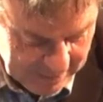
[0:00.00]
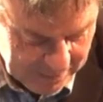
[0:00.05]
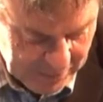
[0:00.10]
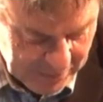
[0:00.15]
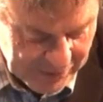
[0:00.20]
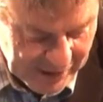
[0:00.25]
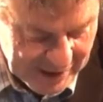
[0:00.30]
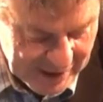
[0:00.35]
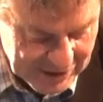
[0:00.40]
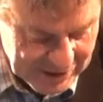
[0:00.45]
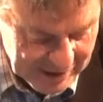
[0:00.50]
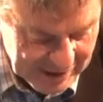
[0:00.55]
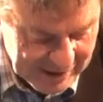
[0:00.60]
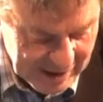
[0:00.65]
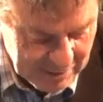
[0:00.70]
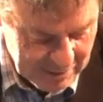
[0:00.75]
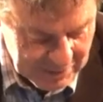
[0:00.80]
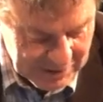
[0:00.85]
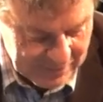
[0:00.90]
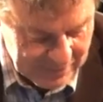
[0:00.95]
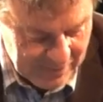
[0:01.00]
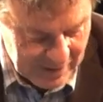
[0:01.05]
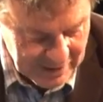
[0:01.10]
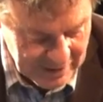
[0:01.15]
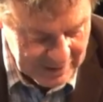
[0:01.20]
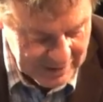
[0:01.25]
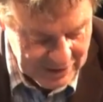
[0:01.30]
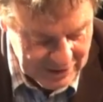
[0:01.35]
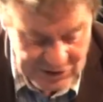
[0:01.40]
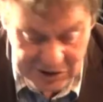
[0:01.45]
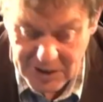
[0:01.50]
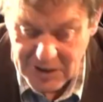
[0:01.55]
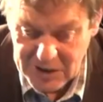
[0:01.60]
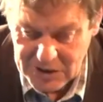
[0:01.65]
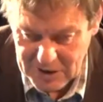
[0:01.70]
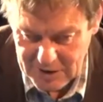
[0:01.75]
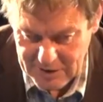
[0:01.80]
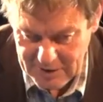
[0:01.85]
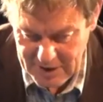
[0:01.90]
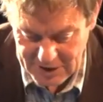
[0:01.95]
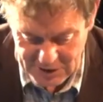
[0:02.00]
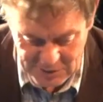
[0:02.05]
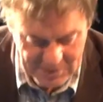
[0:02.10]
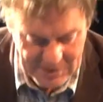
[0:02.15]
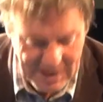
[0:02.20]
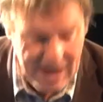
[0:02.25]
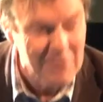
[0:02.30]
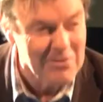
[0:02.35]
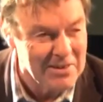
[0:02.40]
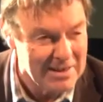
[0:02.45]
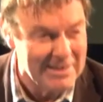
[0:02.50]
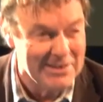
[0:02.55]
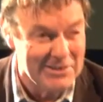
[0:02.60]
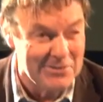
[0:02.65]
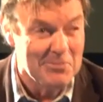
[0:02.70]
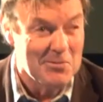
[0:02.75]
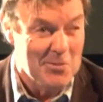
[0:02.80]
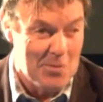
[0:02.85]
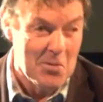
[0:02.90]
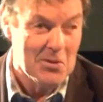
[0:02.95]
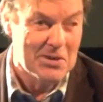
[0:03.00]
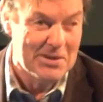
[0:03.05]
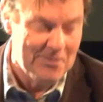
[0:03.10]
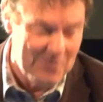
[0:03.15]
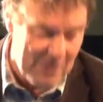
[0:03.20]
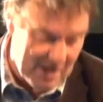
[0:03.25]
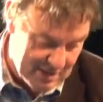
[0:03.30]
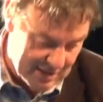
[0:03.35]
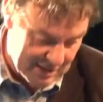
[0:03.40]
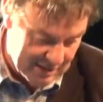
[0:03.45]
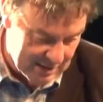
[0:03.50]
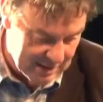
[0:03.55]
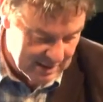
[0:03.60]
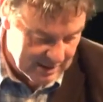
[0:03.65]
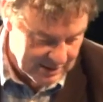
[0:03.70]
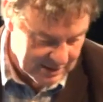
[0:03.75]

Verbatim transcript: But they said they were defending the citizen. That's bad. They were defending.